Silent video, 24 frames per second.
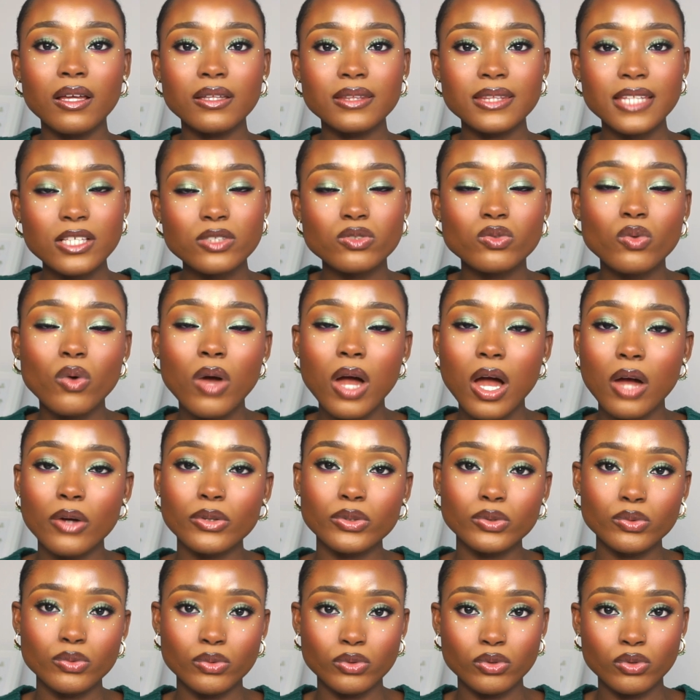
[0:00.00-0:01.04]
there's no how
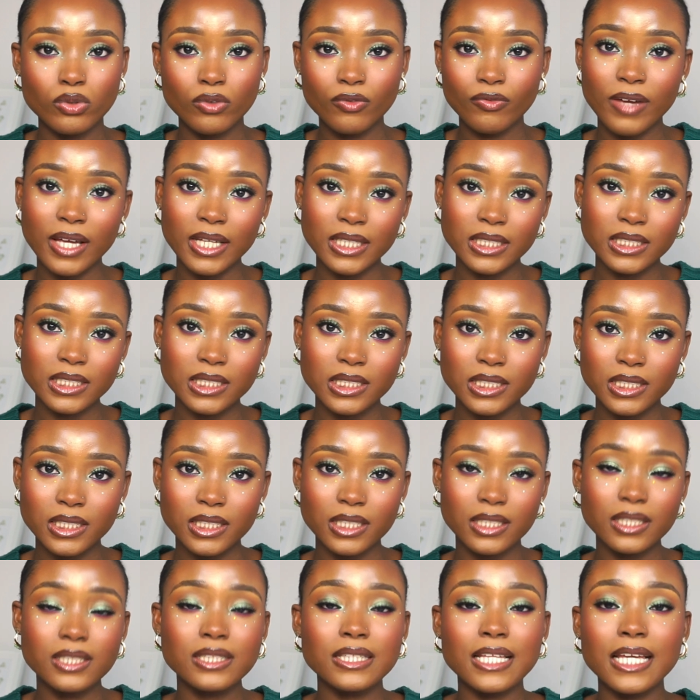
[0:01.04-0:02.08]
you would not find,
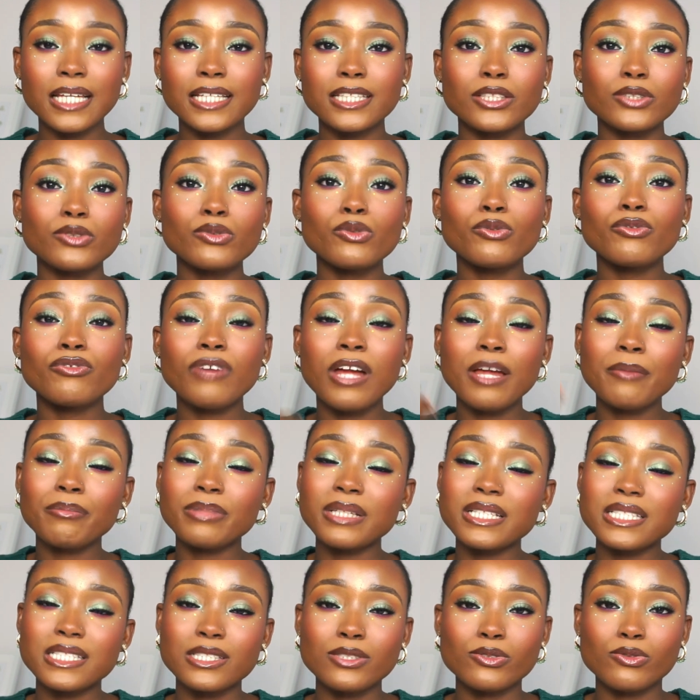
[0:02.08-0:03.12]
like, you'll find
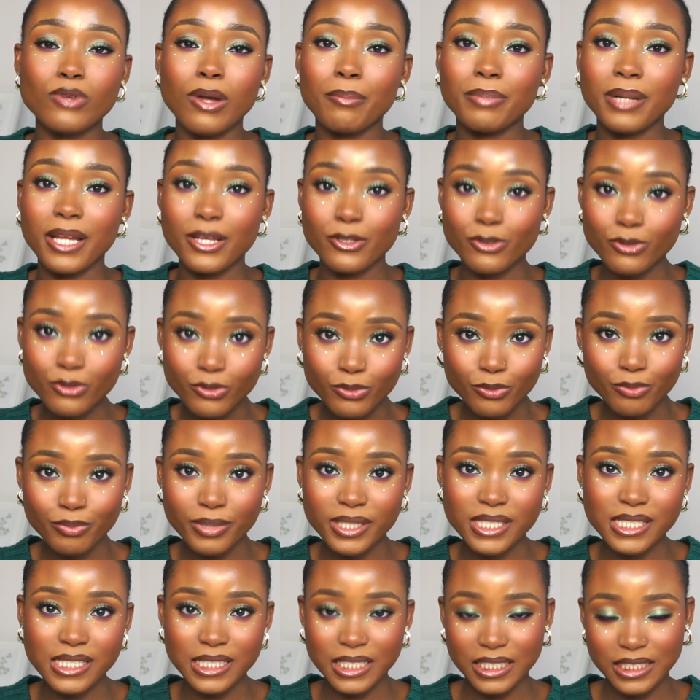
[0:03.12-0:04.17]
places to apply to,
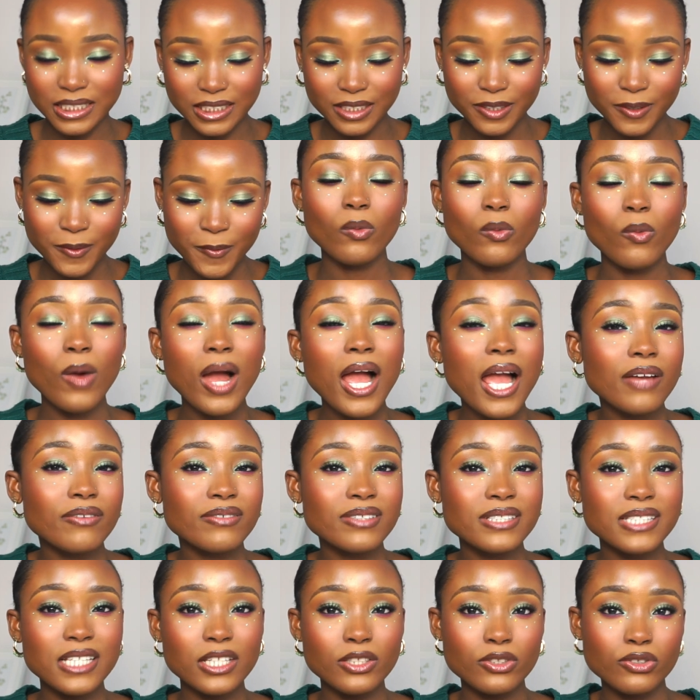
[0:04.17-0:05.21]
basically. Why I
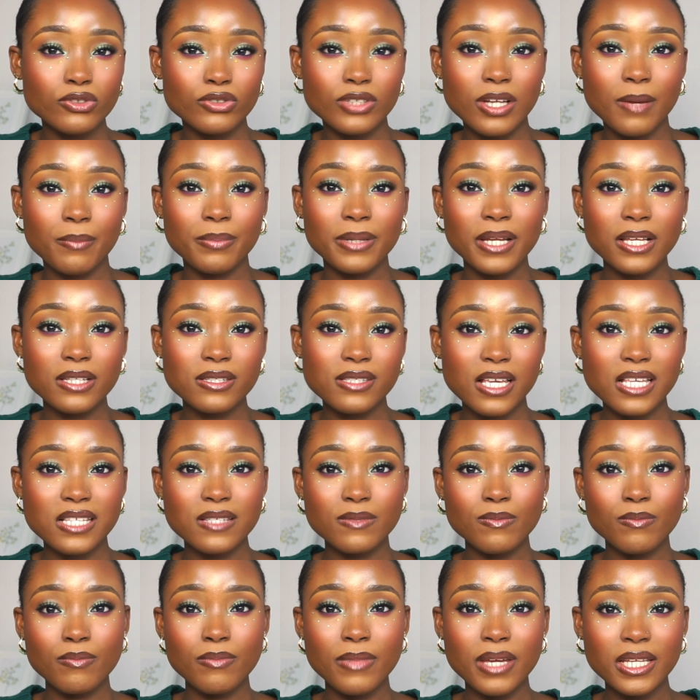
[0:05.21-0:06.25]
always said you should apply to
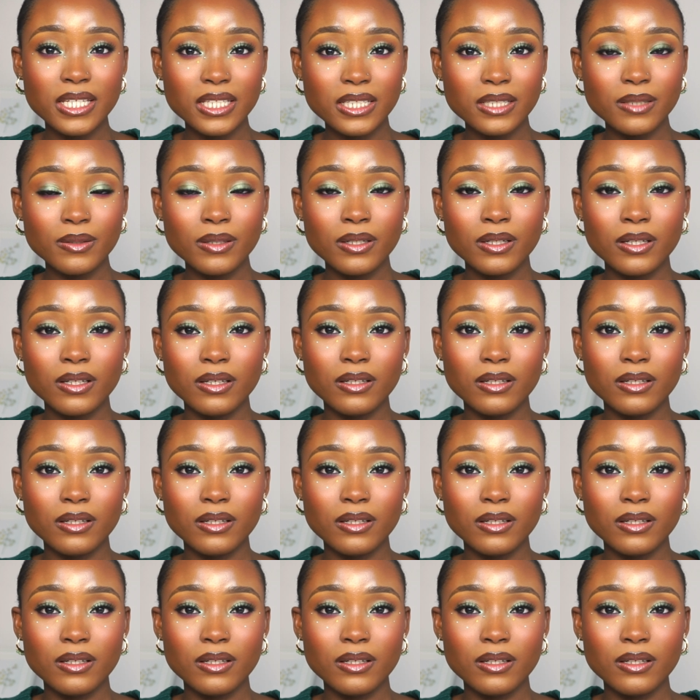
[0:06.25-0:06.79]
as many